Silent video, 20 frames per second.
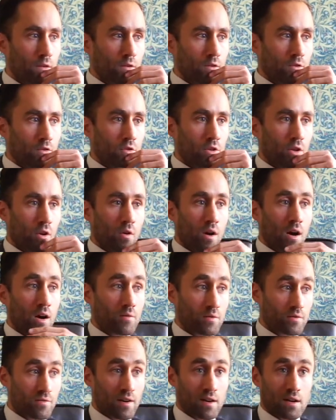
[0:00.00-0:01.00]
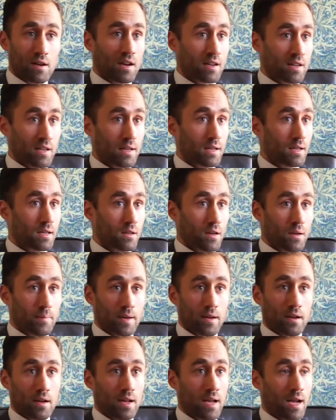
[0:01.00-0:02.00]
So I was very lucky. I
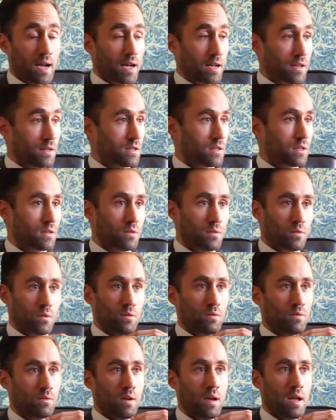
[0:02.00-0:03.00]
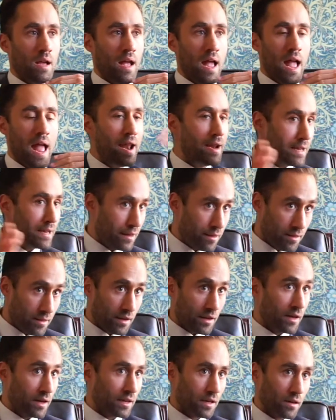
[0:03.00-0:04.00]
mean, I had
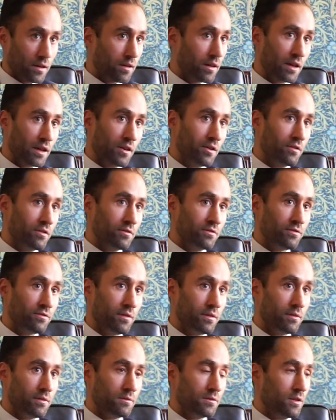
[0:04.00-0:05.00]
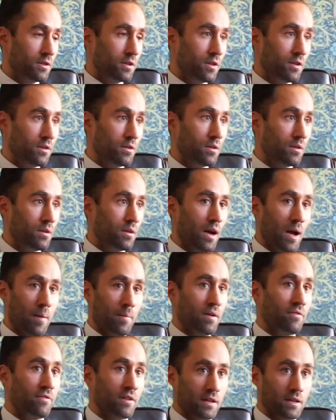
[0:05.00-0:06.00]
anything I could think of, at
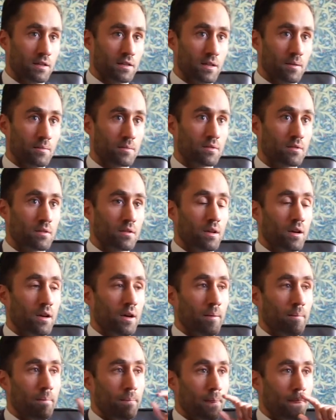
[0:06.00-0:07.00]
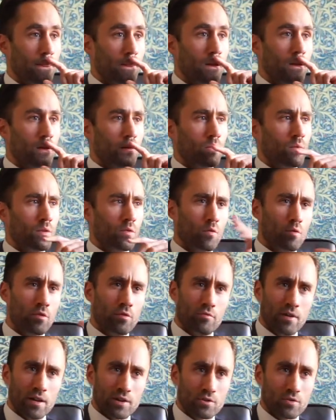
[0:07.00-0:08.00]
my fingertips. With all the
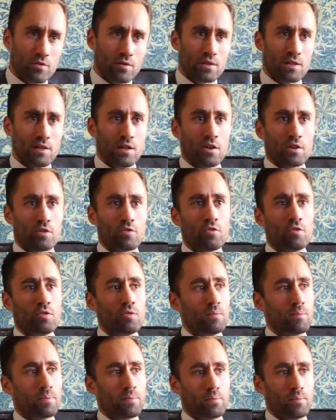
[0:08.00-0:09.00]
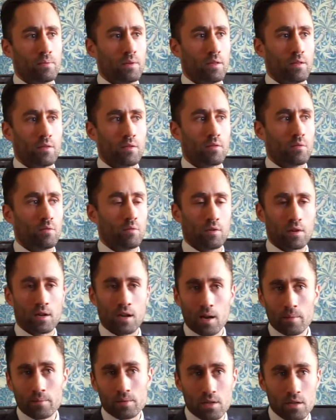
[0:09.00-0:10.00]
restaurants in our group, with all the
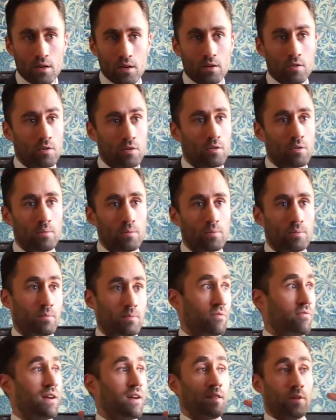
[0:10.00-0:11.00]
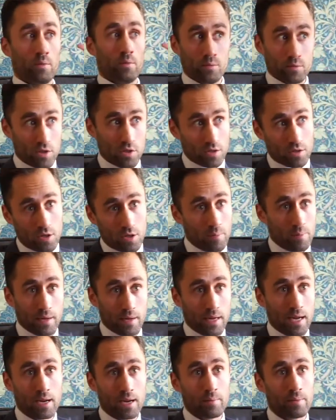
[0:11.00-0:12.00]
clubs in our group, the fact that we were just
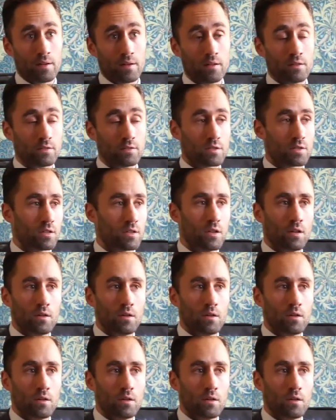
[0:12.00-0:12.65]
opening Annabelle's,